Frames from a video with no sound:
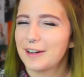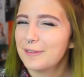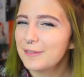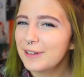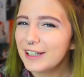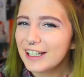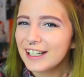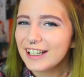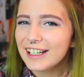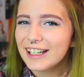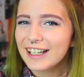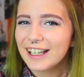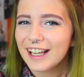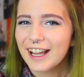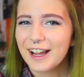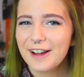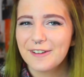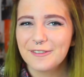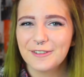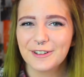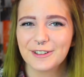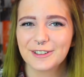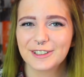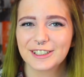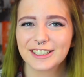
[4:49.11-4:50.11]
Am I gonna get
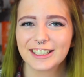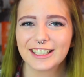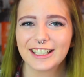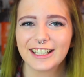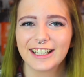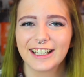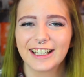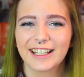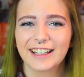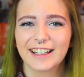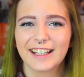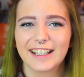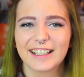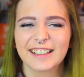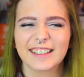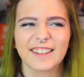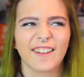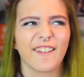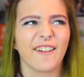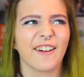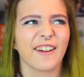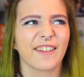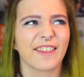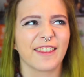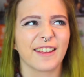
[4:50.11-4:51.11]
emotional in this?
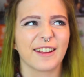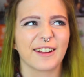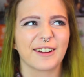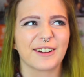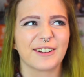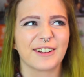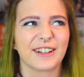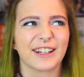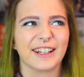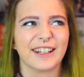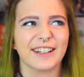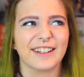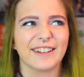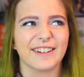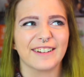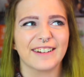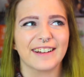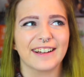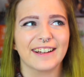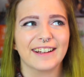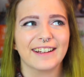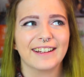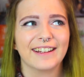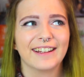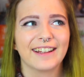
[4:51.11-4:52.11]
Oh, I think I'm gonna do
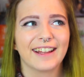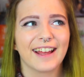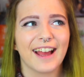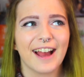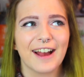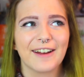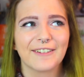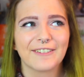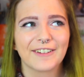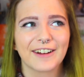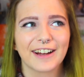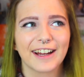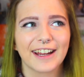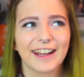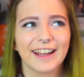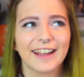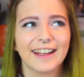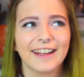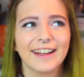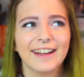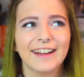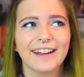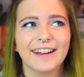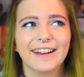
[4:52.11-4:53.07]
it. Am I?